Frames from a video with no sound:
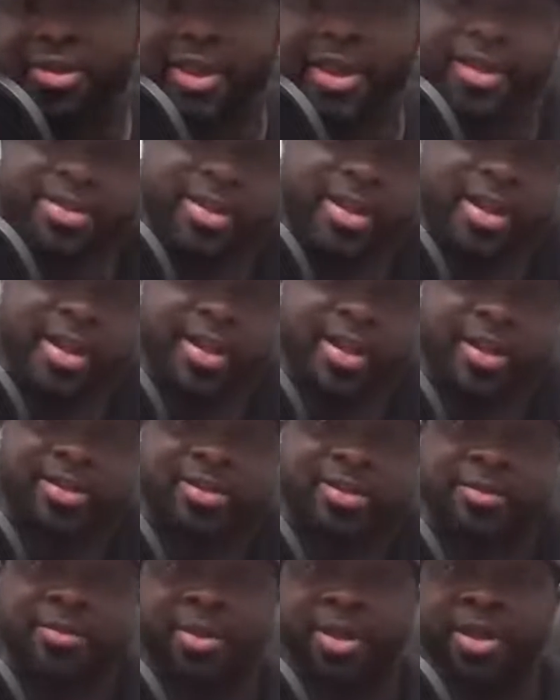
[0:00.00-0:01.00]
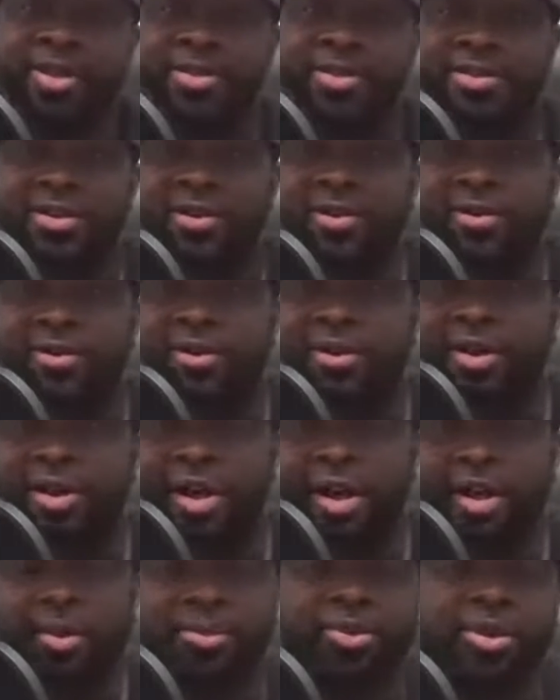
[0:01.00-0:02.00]
things of that nature, man. So
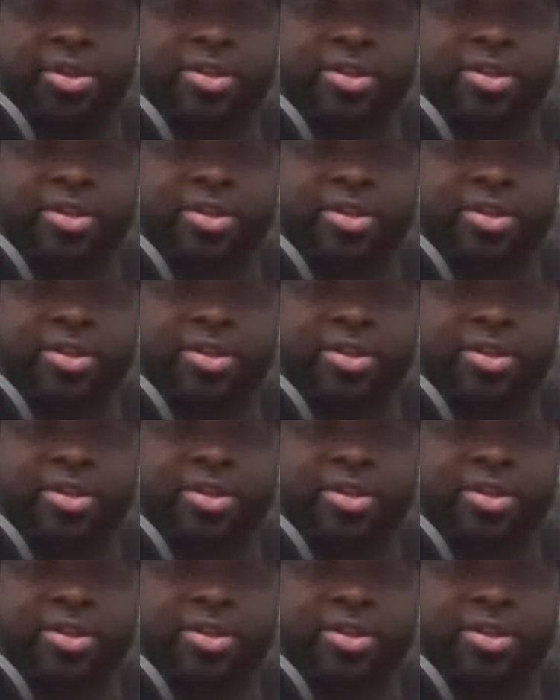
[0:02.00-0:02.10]
I